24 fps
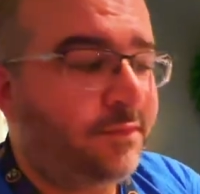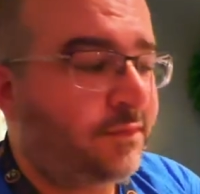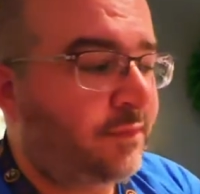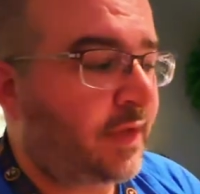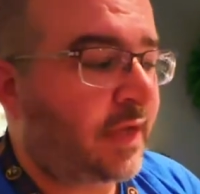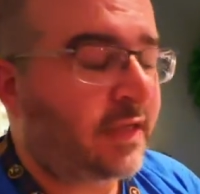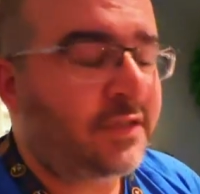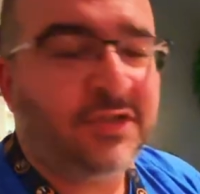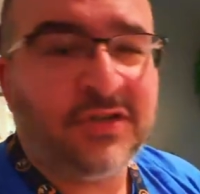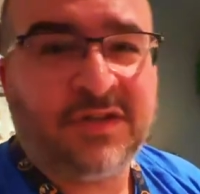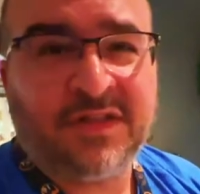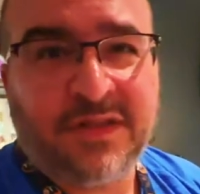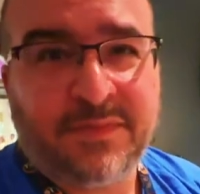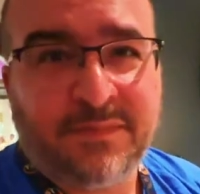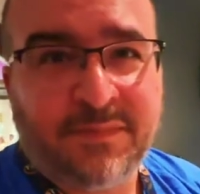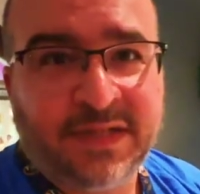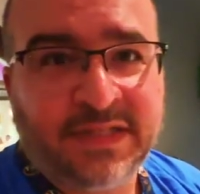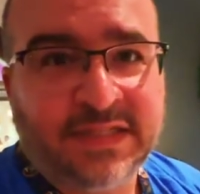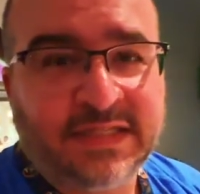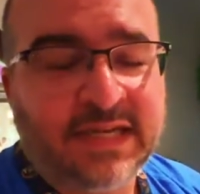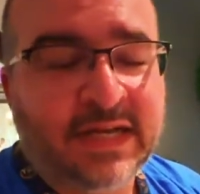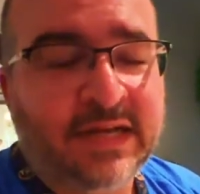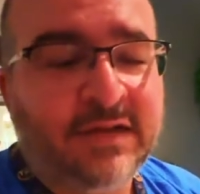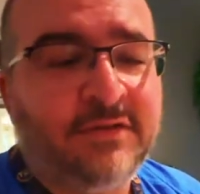I took the
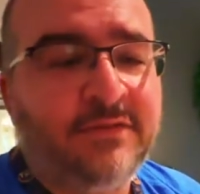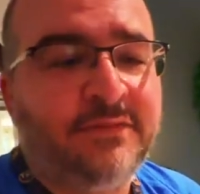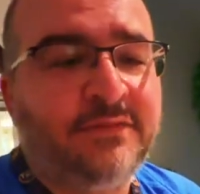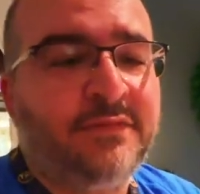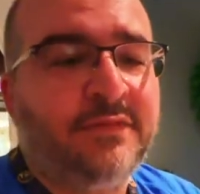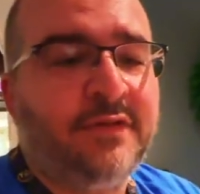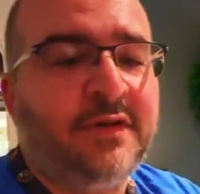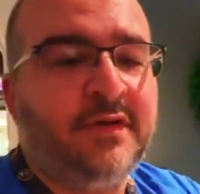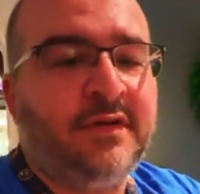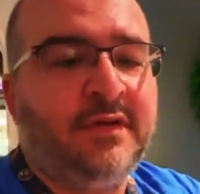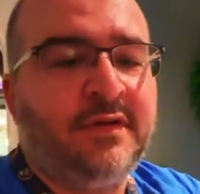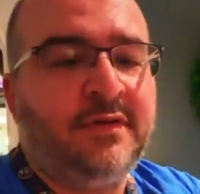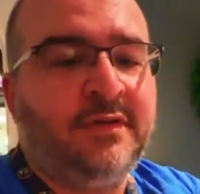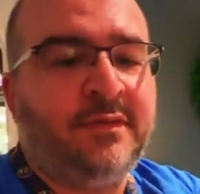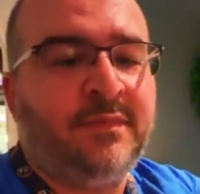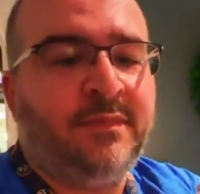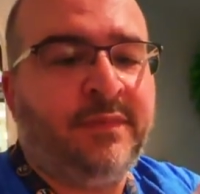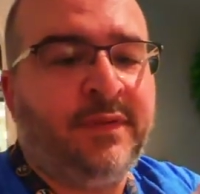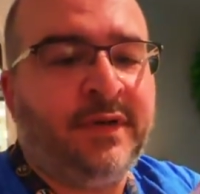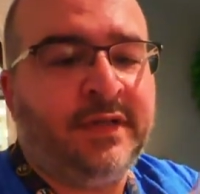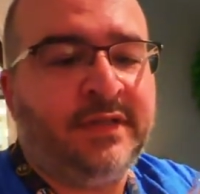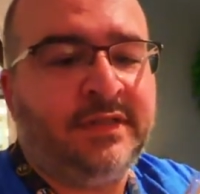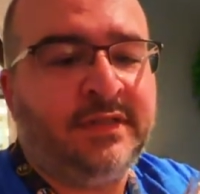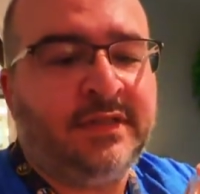mint out,
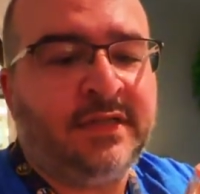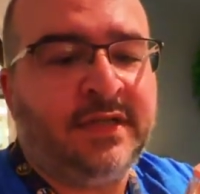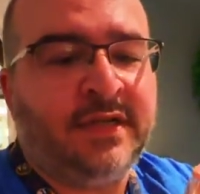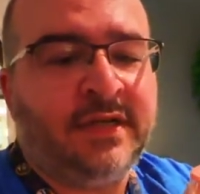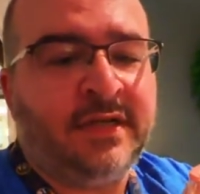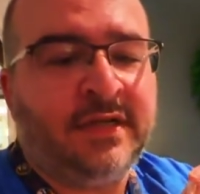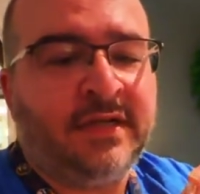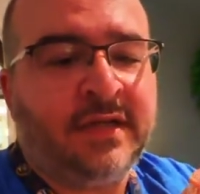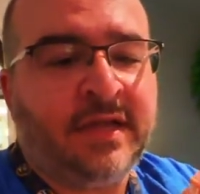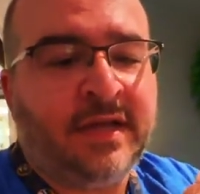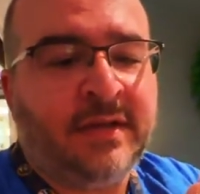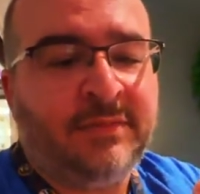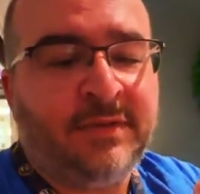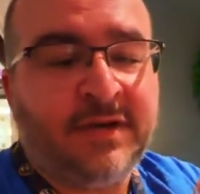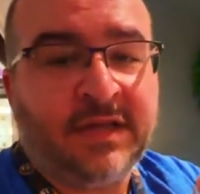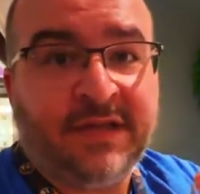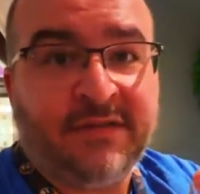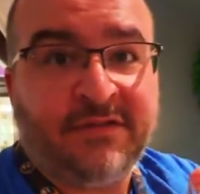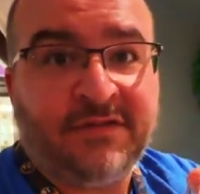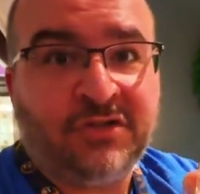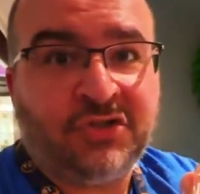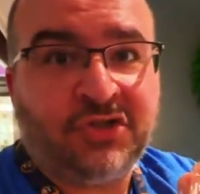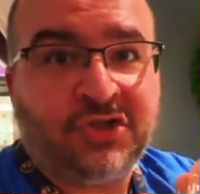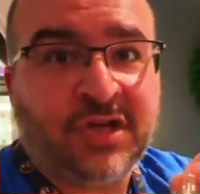but uh, yeah, I'm gonna give
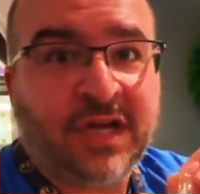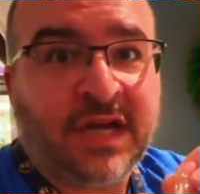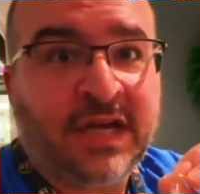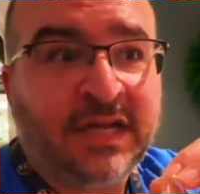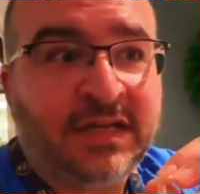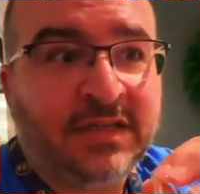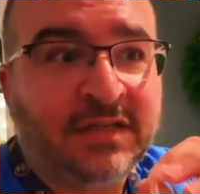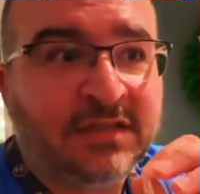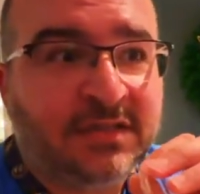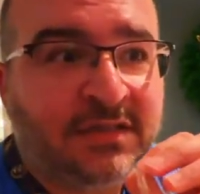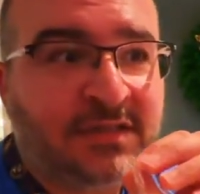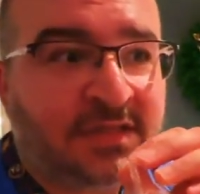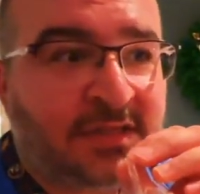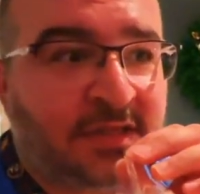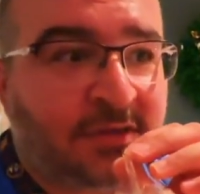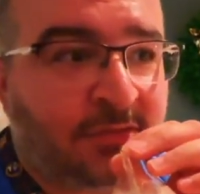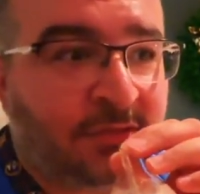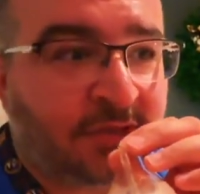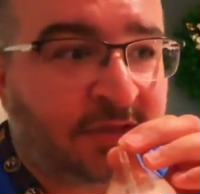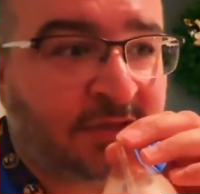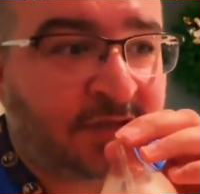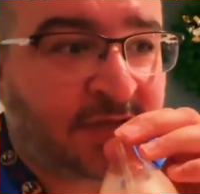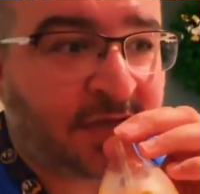it a shot and see what it's